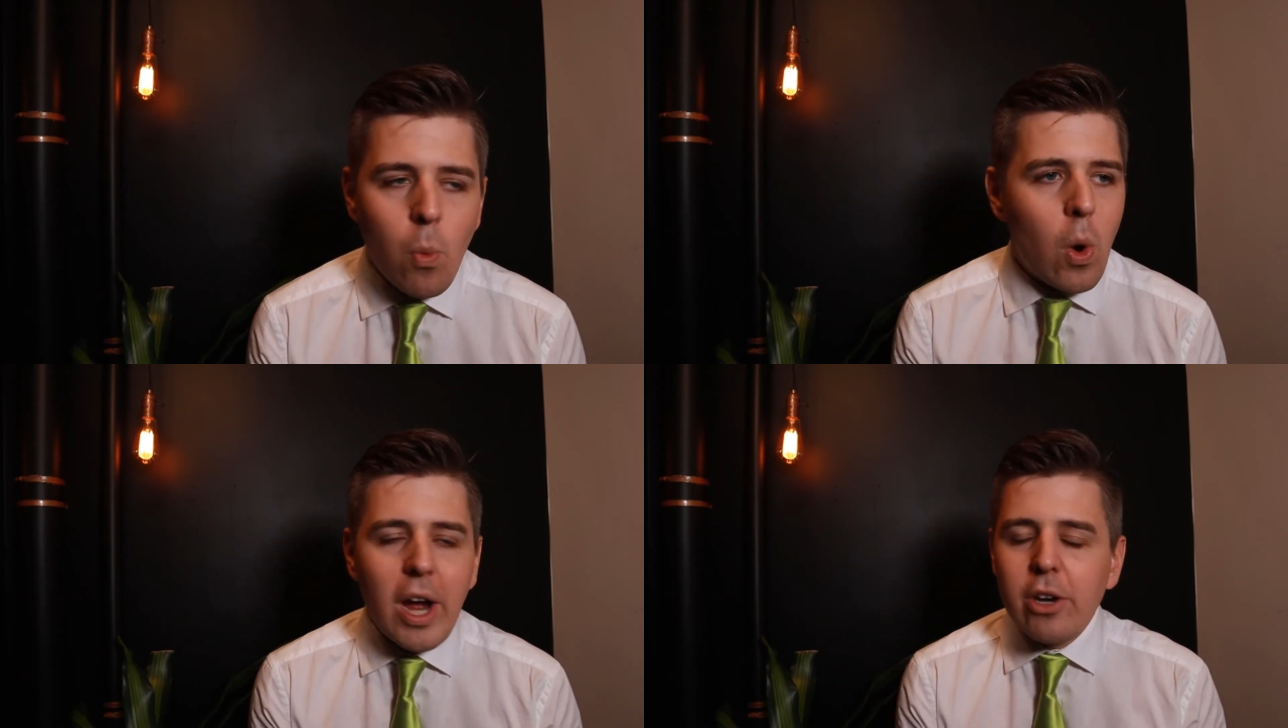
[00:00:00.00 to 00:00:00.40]

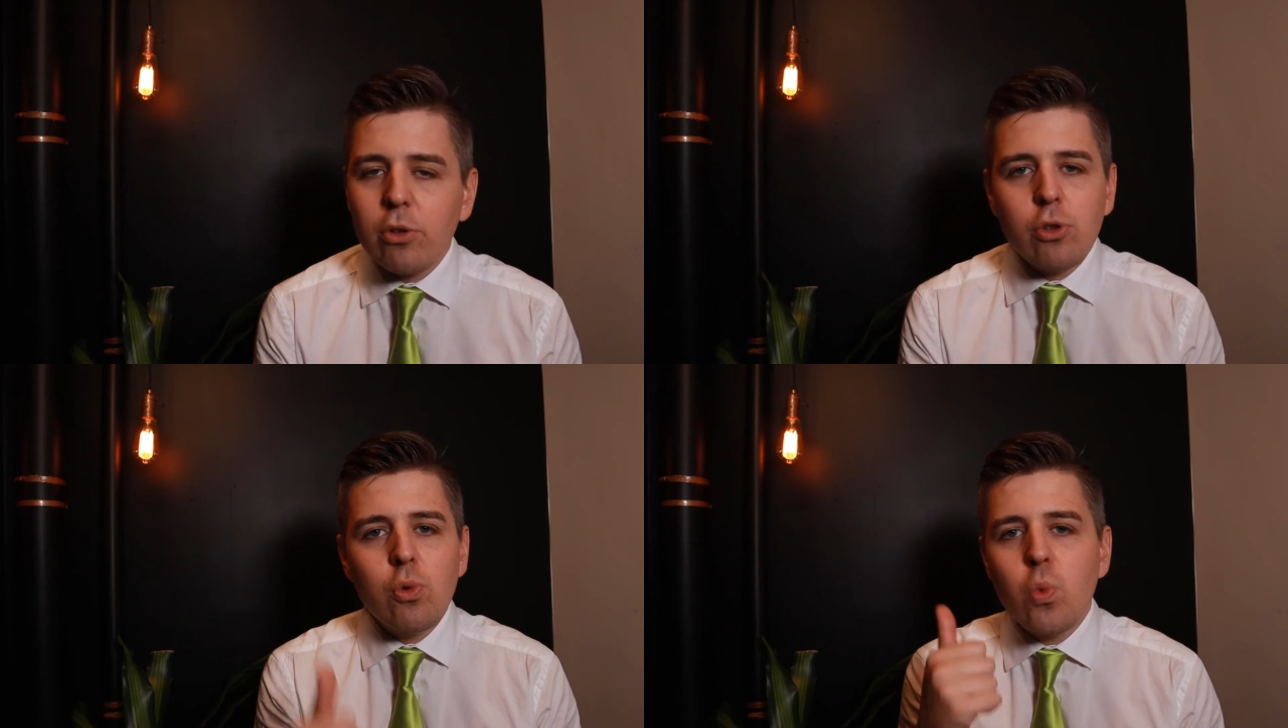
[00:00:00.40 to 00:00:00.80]
Why
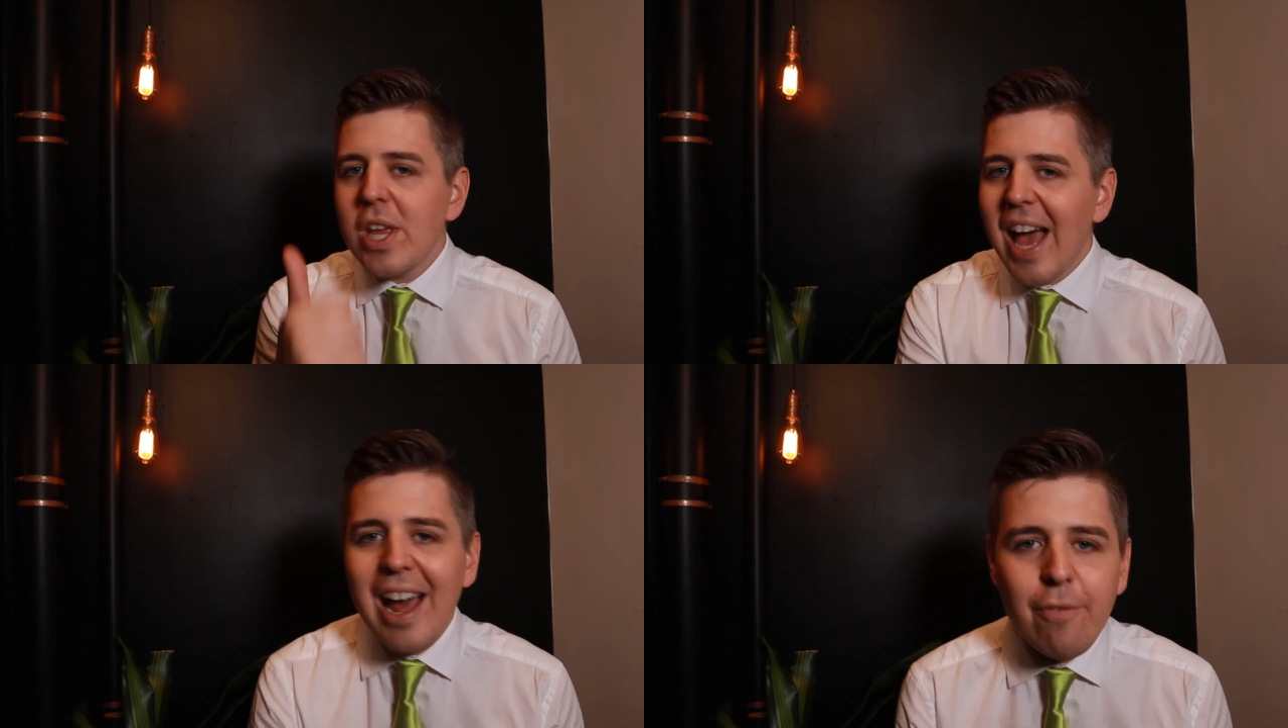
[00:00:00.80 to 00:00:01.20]
don't you
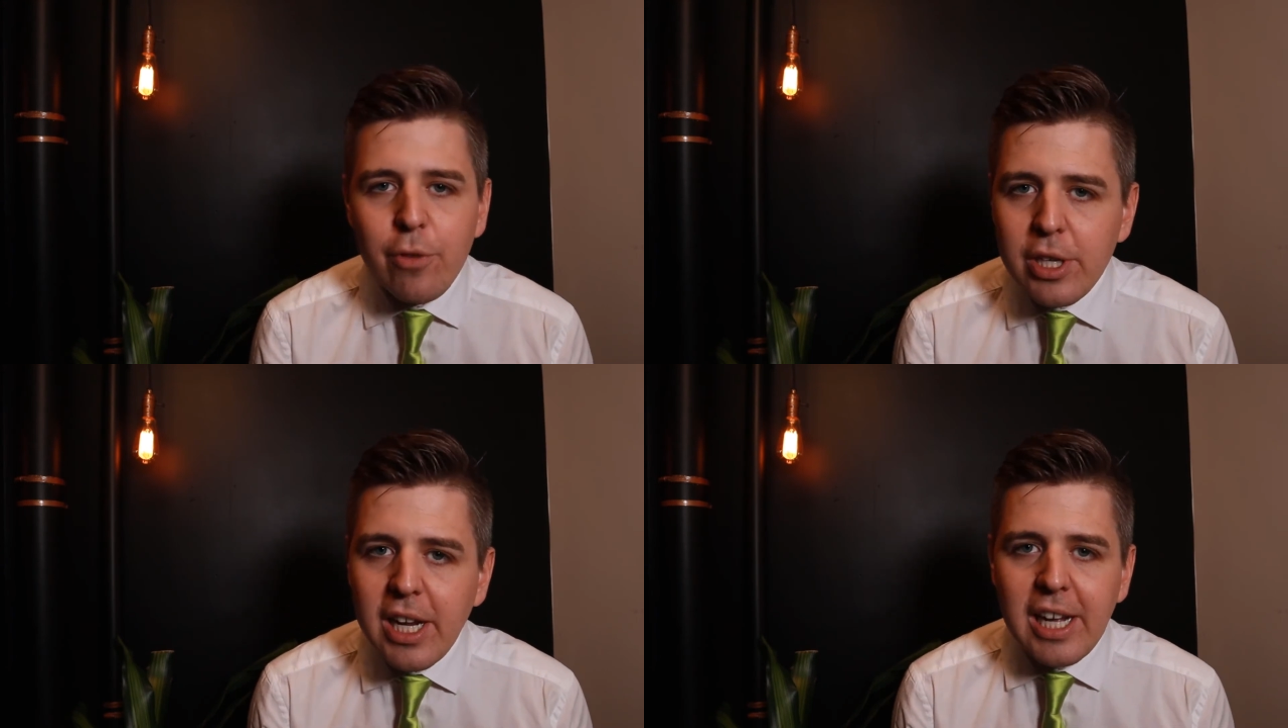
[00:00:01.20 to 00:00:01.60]

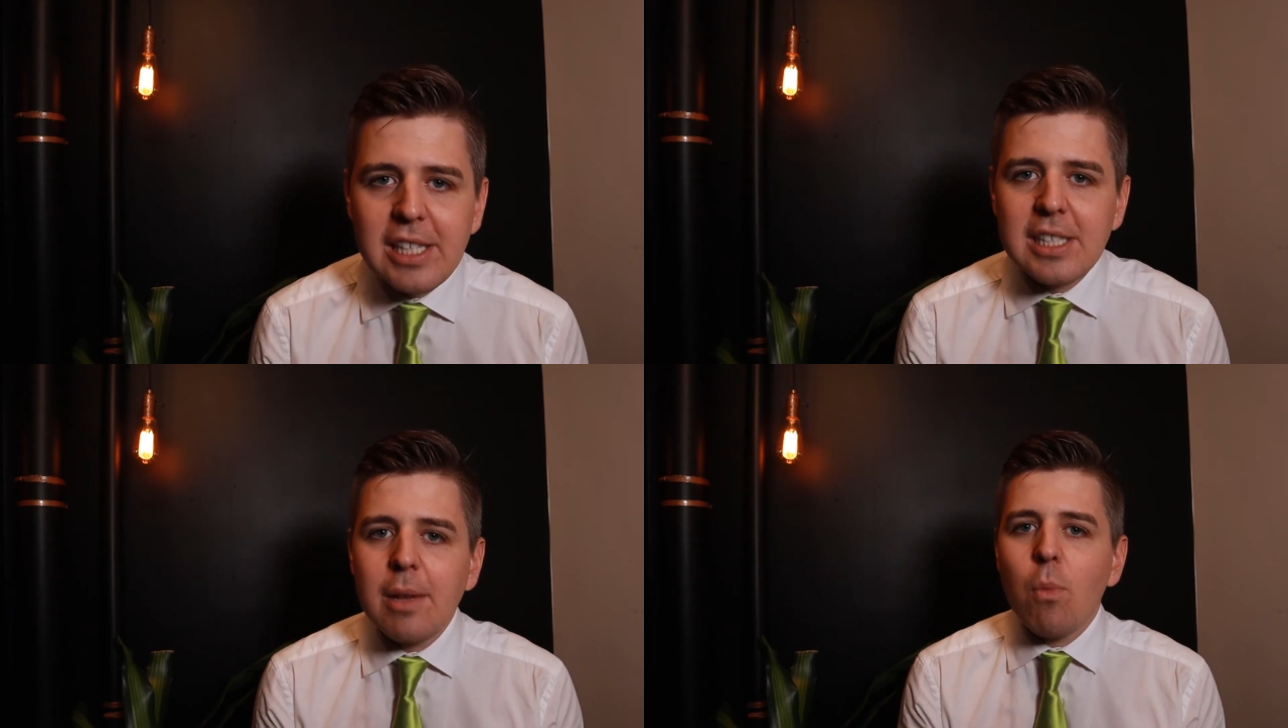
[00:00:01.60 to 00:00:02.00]

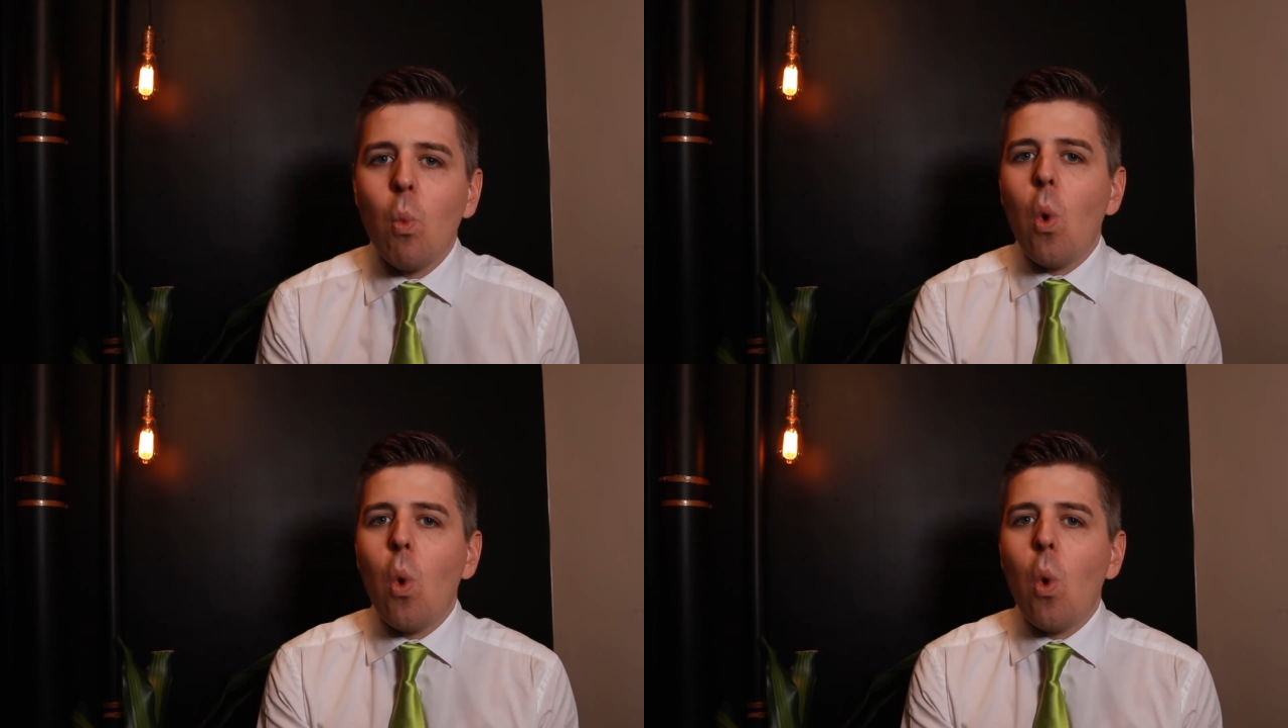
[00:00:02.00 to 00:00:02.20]
re-advertise them?